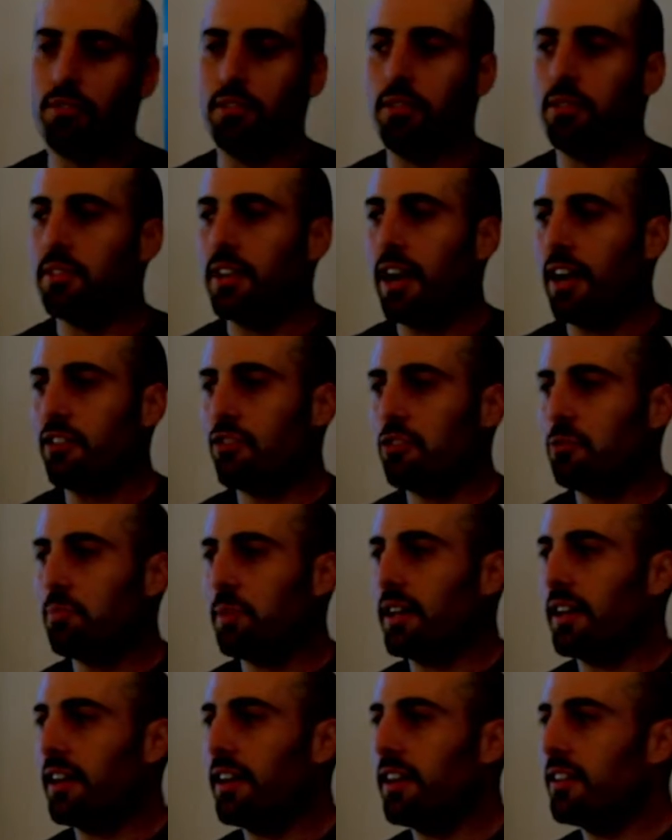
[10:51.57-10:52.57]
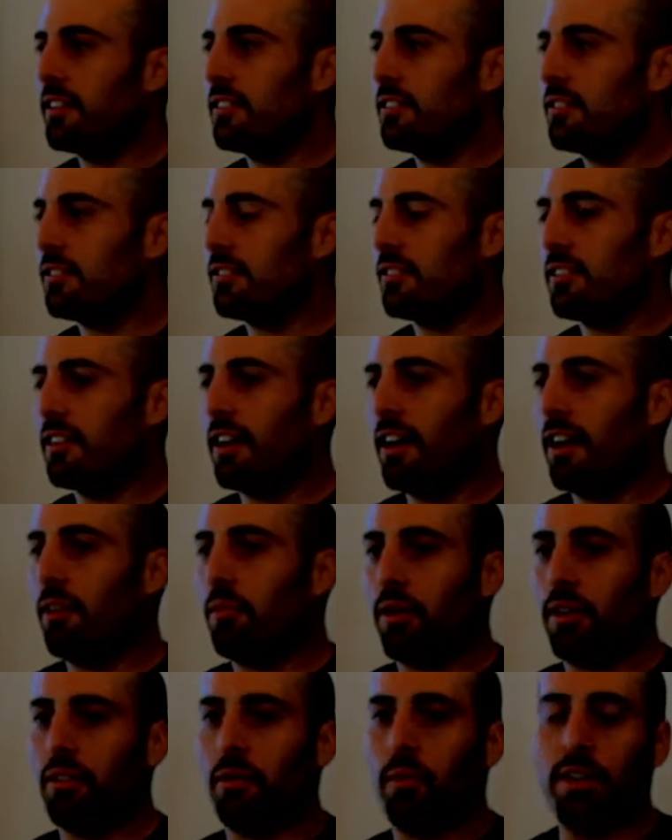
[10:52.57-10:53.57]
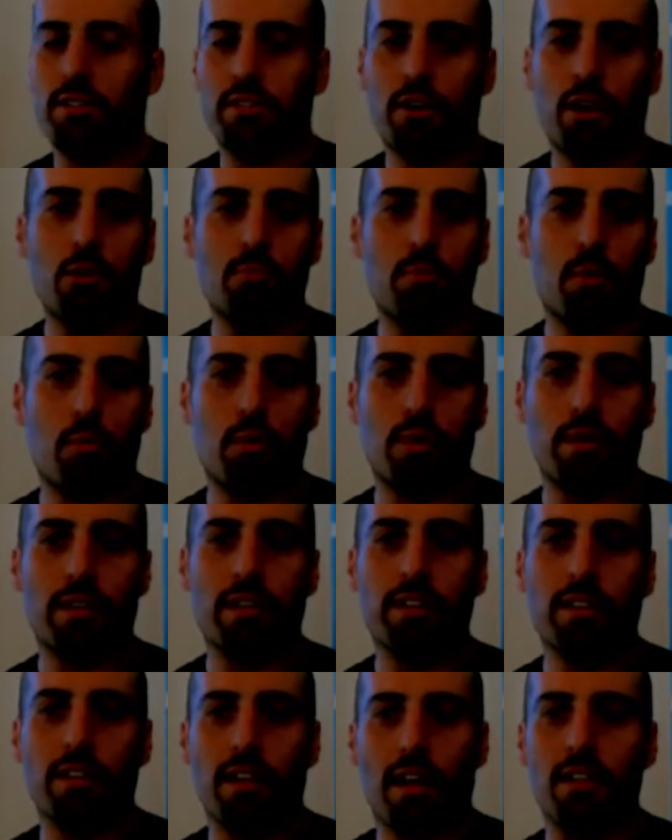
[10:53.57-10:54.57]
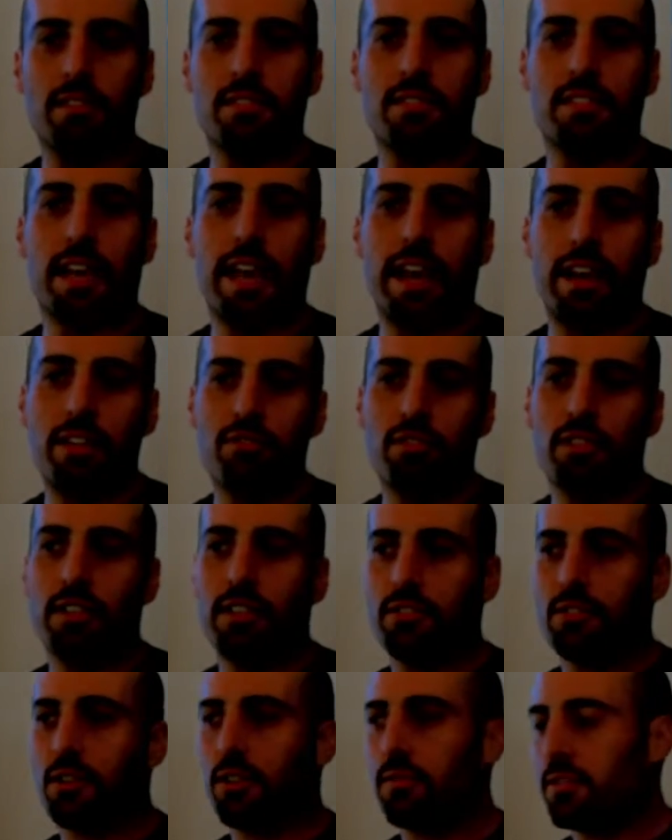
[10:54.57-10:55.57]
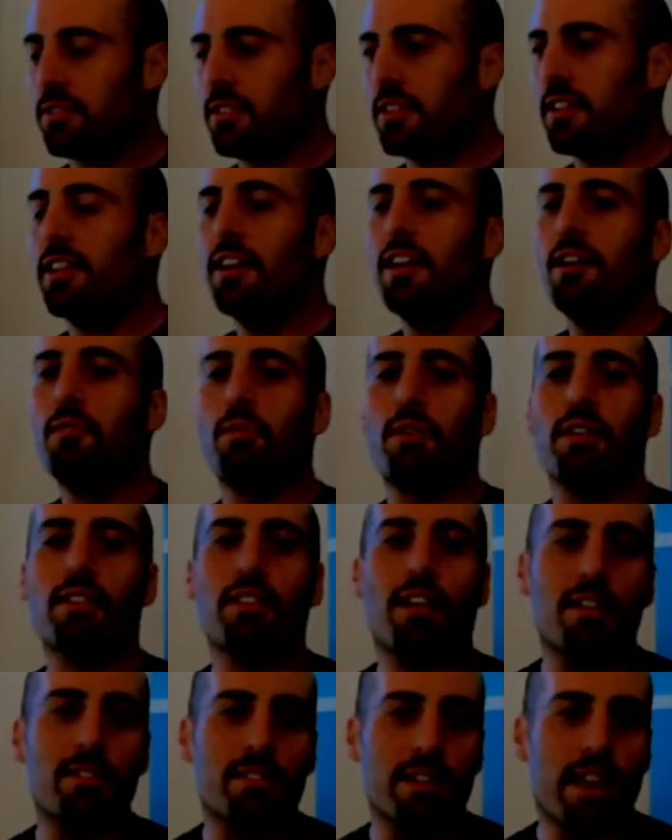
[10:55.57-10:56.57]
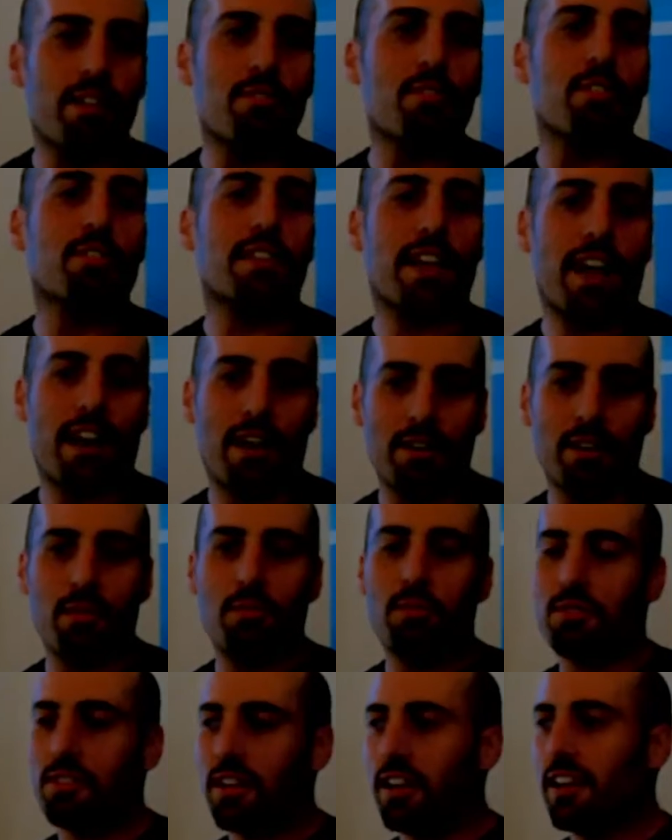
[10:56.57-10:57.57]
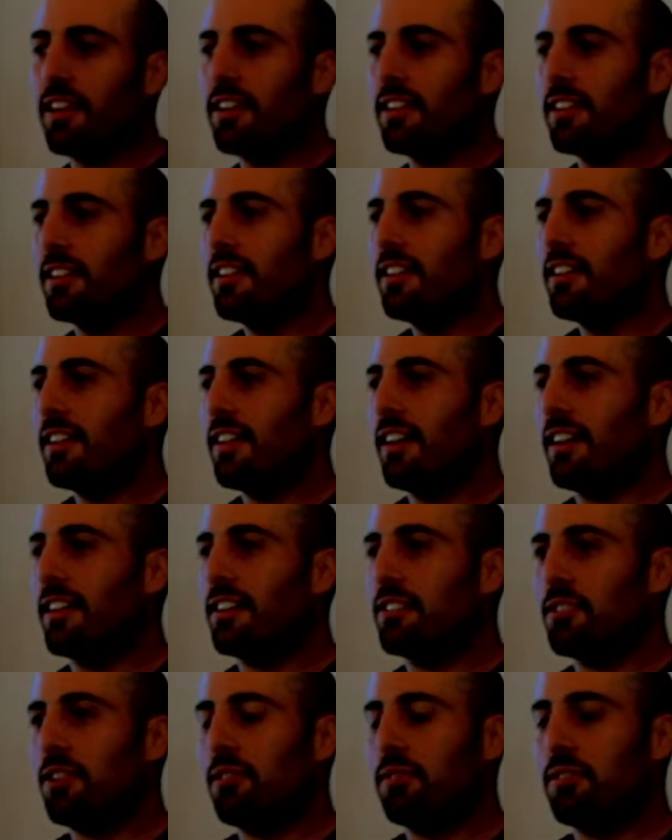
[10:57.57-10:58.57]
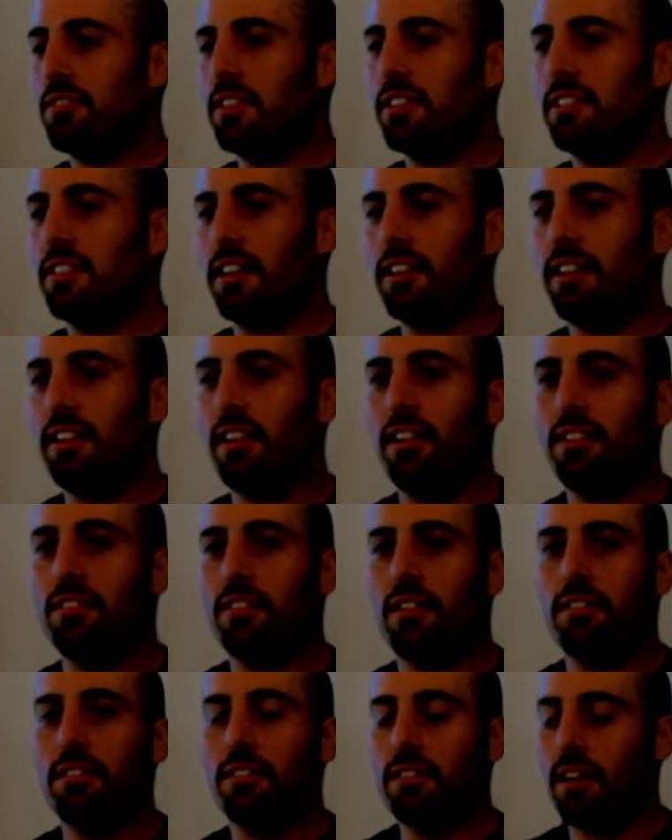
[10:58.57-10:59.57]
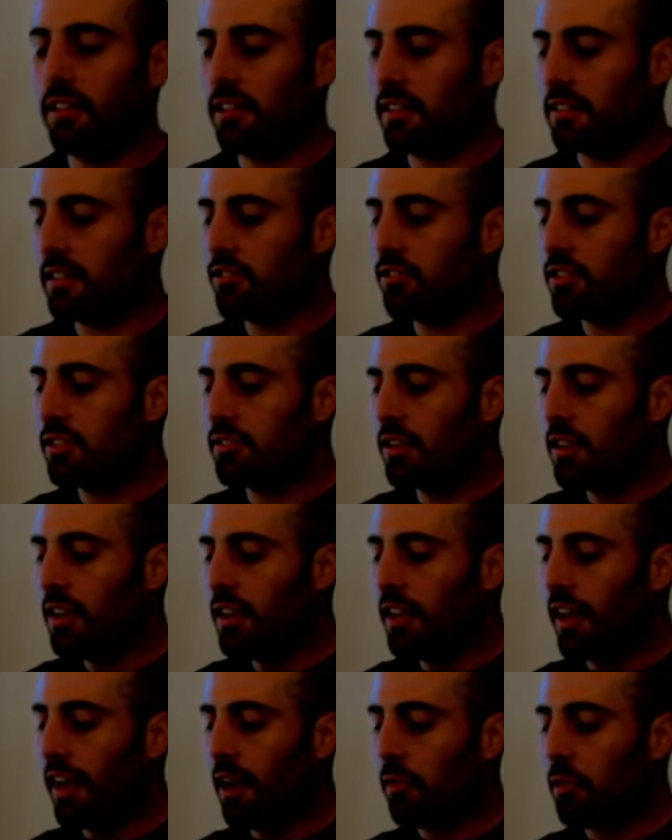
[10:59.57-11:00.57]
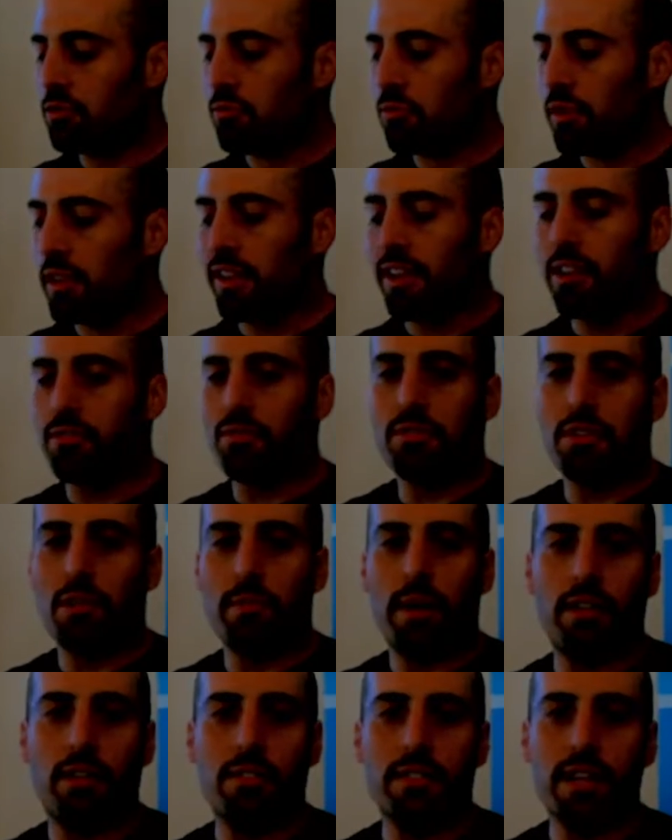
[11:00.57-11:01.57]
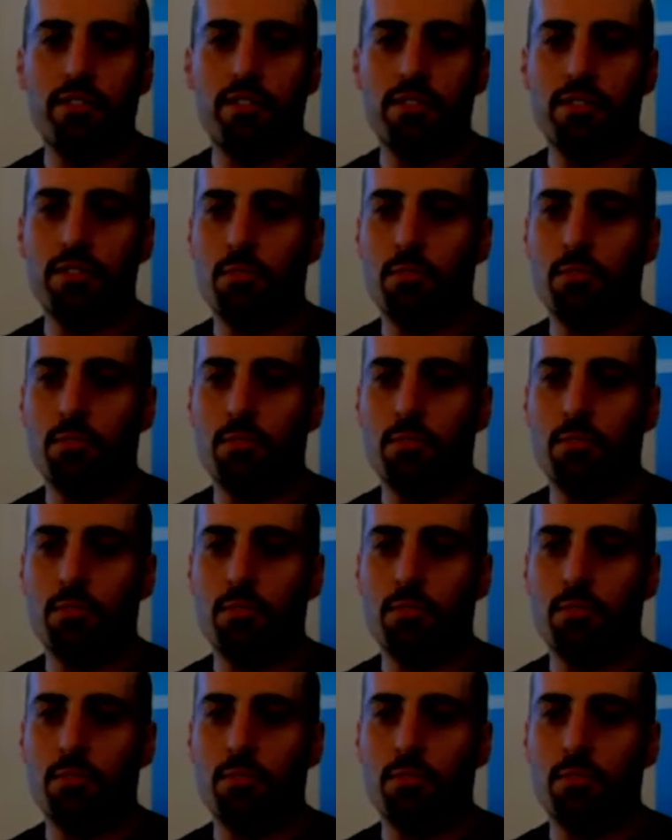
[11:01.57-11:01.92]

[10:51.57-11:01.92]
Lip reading: too, not just because we're on the West Coast, but we're in Los Angeles, Culver City. We're in Los Angeles County, we'll say, because Culver City is technically not Los Angeles. And what's really interesting about Los Angeles